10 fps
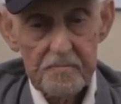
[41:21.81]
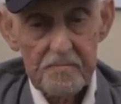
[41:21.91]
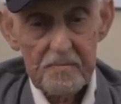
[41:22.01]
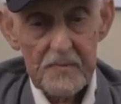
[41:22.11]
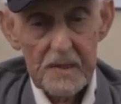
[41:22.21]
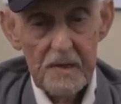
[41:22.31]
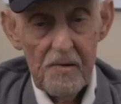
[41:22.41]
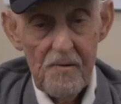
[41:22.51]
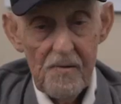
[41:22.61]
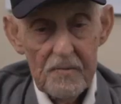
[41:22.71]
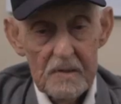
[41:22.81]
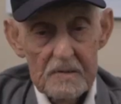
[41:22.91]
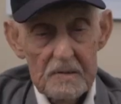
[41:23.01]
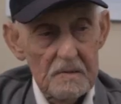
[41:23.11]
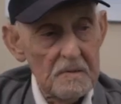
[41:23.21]
Well, at some point you
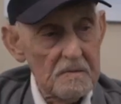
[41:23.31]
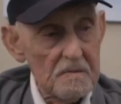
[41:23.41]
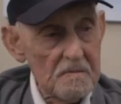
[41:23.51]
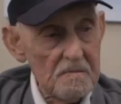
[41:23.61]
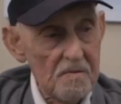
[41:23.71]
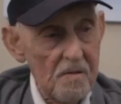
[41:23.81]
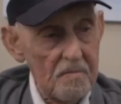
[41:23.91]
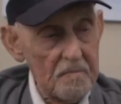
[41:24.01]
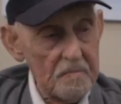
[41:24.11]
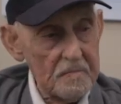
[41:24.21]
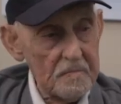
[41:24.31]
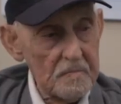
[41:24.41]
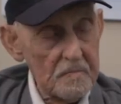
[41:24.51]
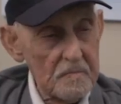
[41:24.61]
apparently got into art.